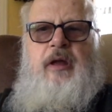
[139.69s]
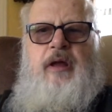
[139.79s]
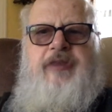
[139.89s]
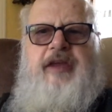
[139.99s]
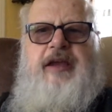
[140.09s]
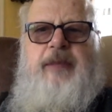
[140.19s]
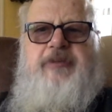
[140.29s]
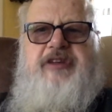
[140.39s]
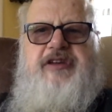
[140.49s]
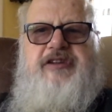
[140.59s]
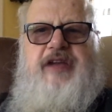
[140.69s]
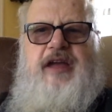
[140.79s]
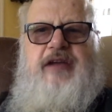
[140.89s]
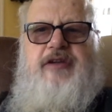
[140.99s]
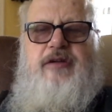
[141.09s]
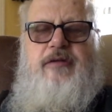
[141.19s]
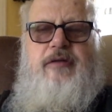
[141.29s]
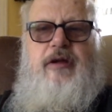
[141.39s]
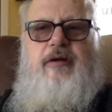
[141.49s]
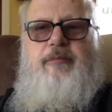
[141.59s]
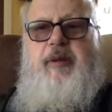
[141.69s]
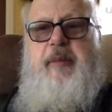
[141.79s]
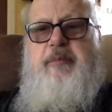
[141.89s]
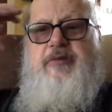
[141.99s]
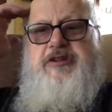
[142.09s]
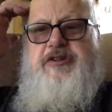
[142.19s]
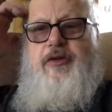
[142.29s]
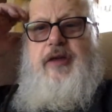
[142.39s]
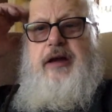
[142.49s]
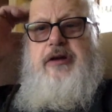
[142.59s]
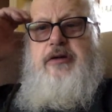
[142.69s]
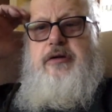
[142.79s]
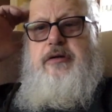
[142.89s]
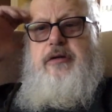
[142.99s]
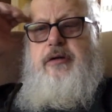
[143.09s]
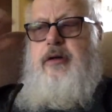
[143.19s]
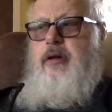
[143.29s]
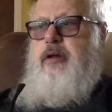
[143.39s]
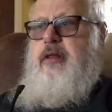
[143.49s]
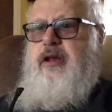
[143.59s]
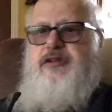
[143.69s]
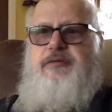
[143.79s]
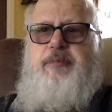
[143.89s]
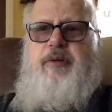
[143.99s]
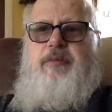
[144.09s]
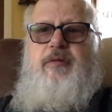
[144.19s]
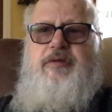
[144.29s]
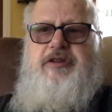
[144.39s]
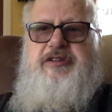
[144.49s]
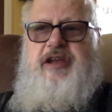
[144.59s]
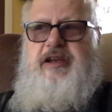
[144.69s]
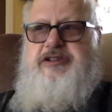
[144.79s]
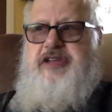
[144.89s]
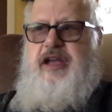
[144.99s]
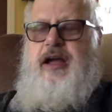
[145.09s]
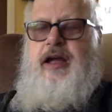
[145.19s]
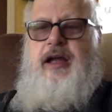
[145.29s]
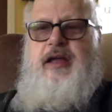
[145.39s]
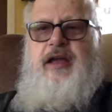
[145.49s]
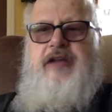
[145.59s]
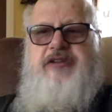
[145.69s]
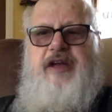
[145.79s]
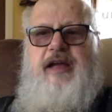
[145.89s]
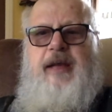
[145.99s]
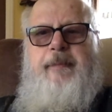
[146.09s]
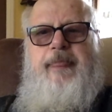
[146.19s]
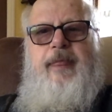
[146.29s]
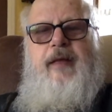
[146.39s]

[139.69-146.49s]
I think I'm 68. I don't know. My memory's not that good. That's where I probably want to stage the age I am.